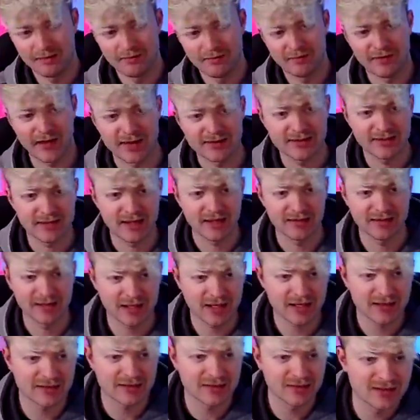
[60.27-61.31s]
Vexy, I
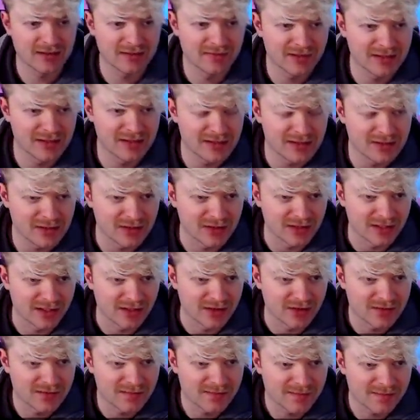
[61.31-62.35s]
think I could convince you, you
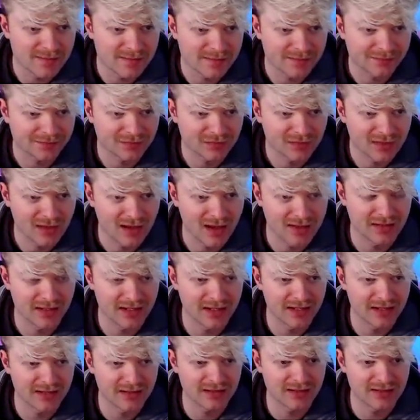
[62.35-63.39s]
know? I
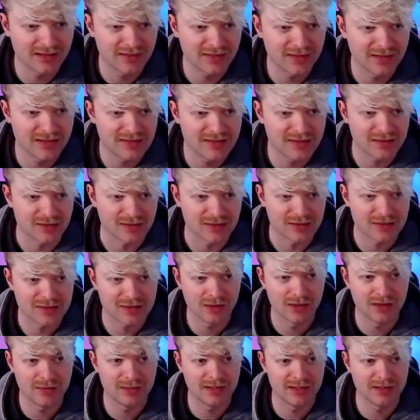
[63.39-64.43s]
think I could convince you. So
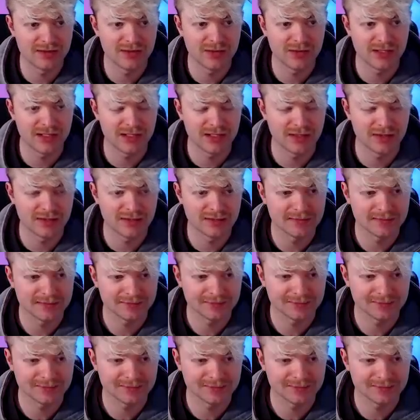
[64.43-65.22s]
what I'm going to do here